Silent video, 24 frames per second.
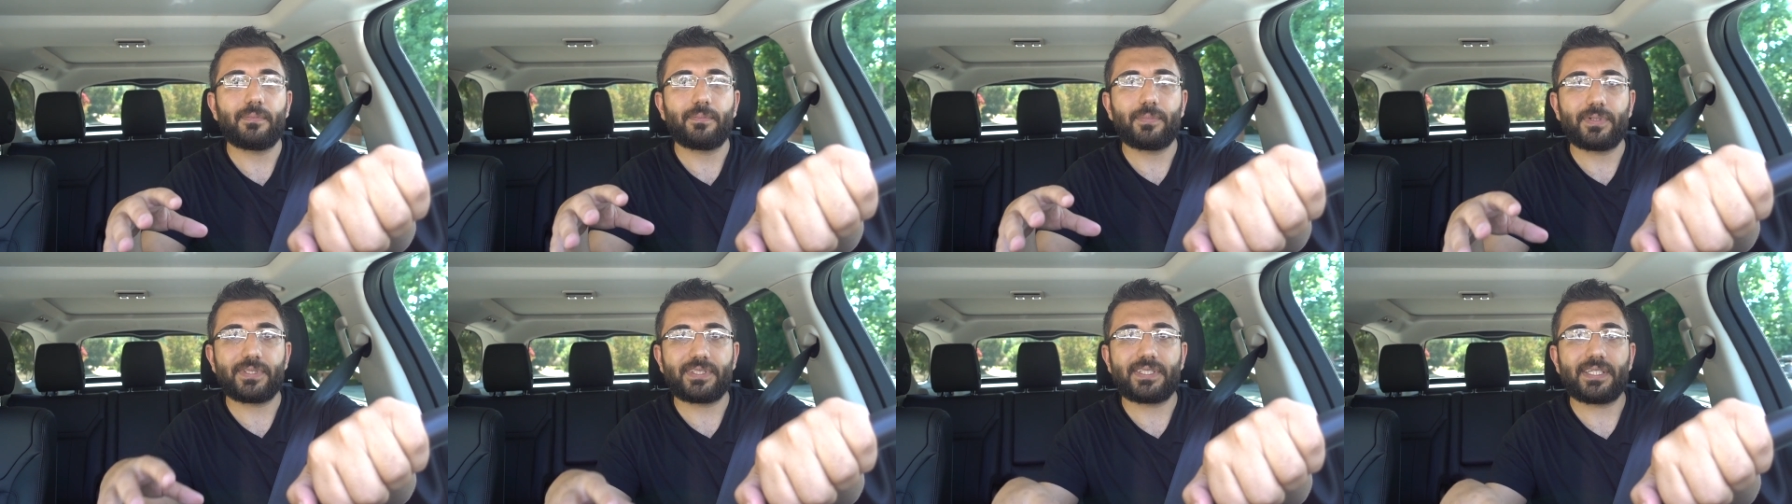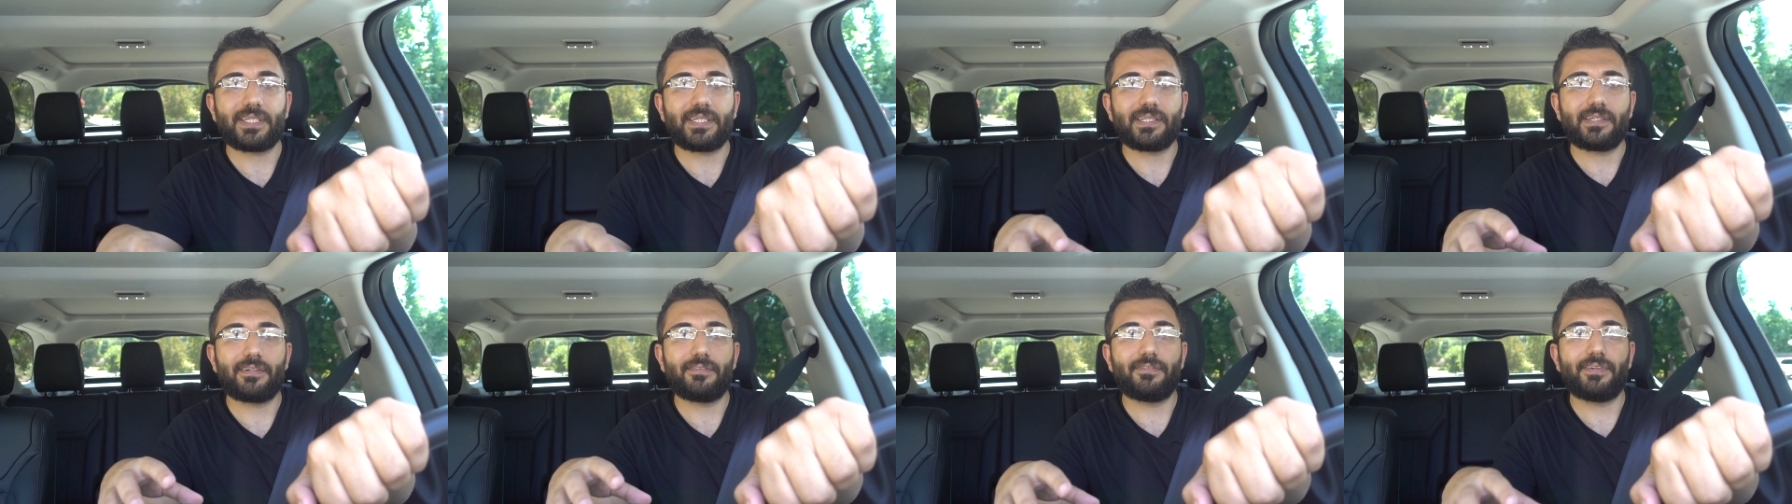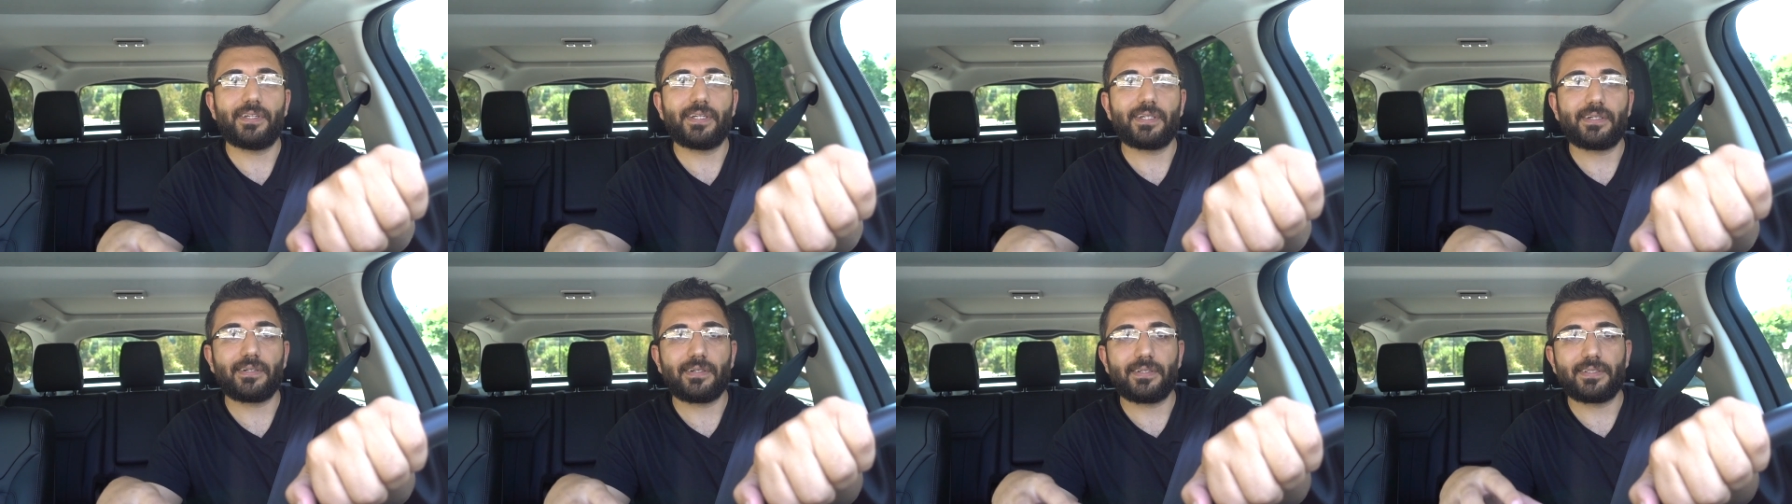particular
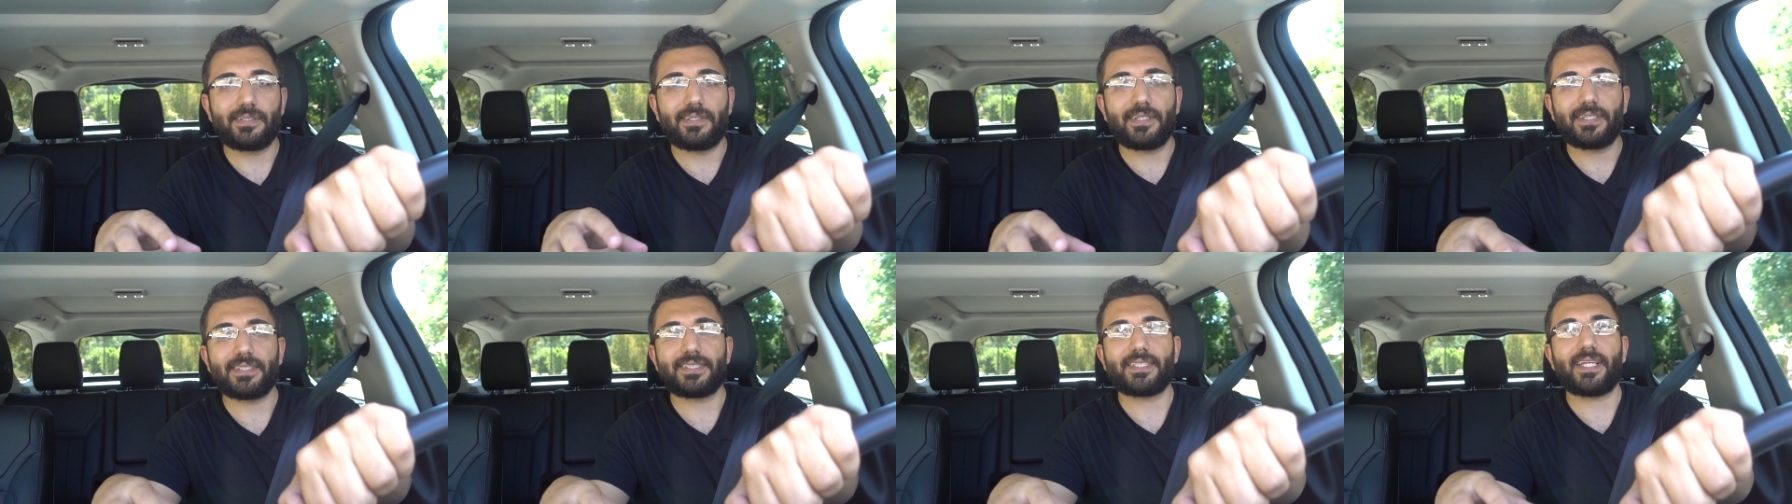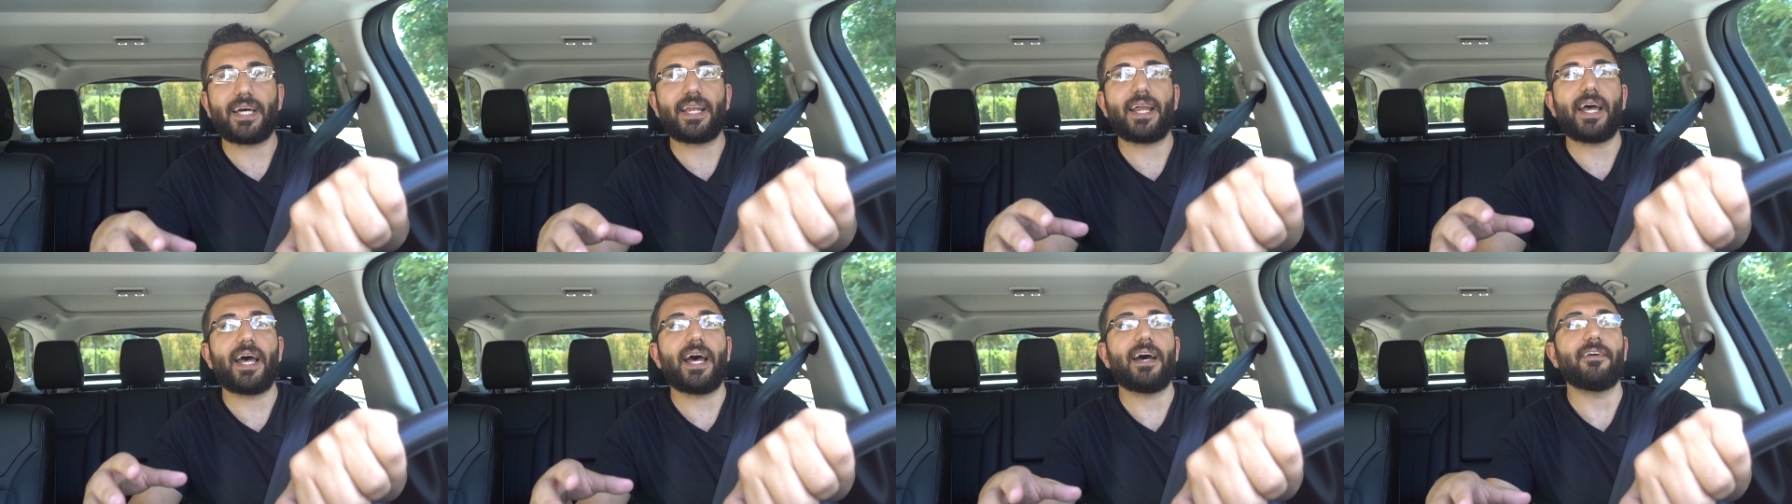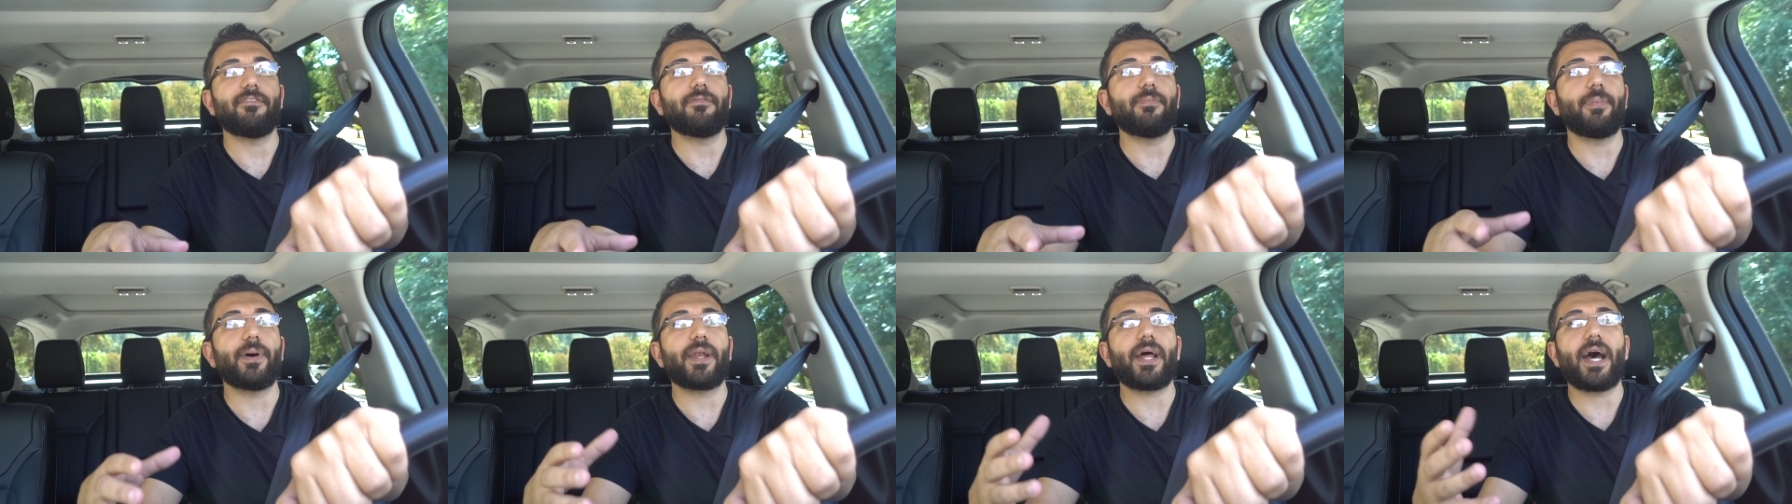vehicle does not
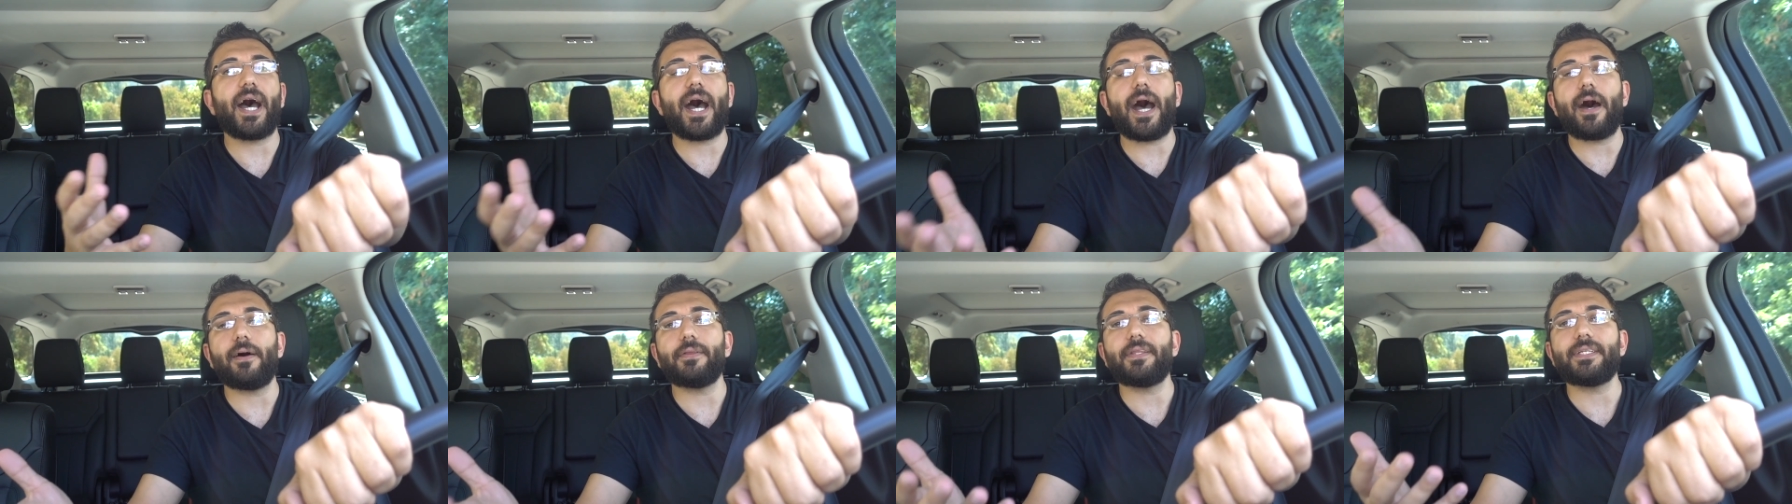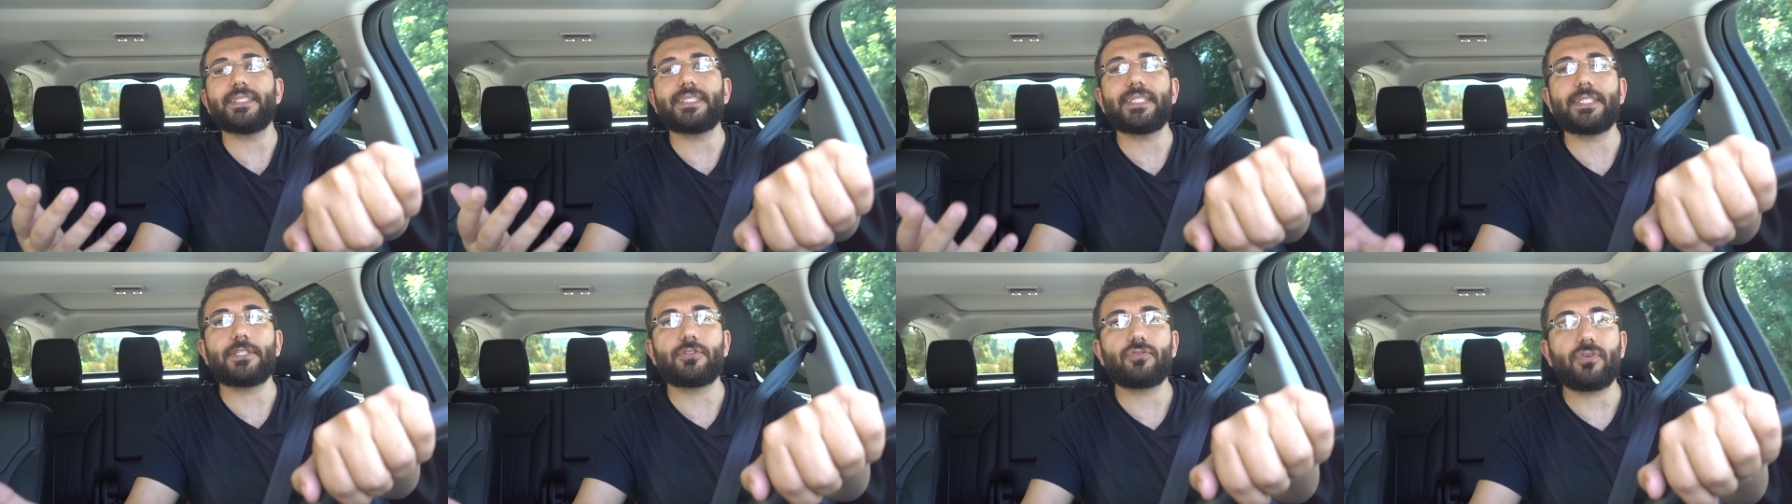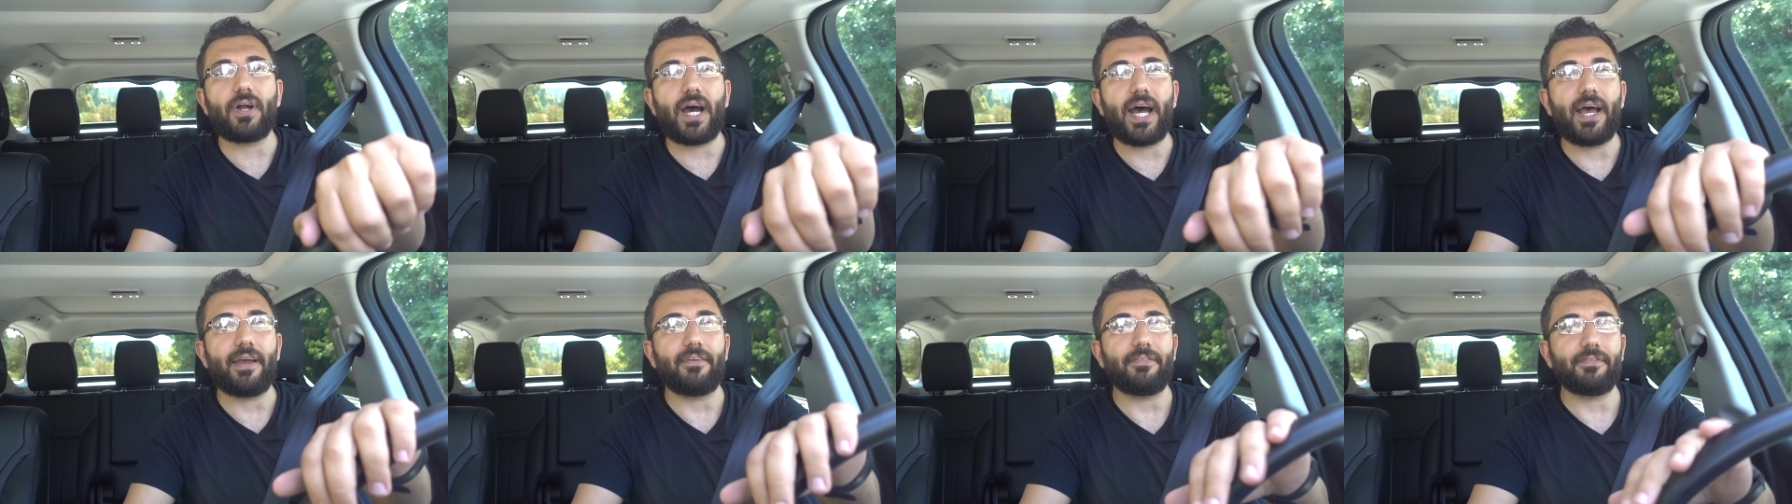have. But how does it
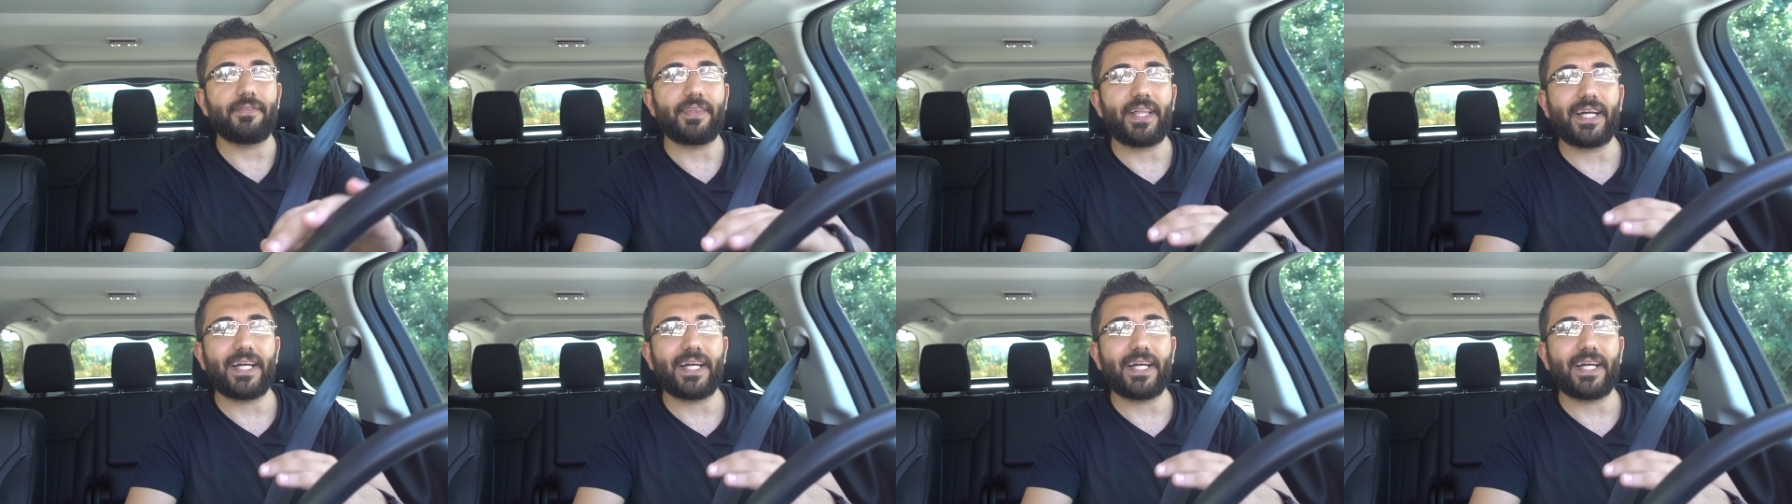drive?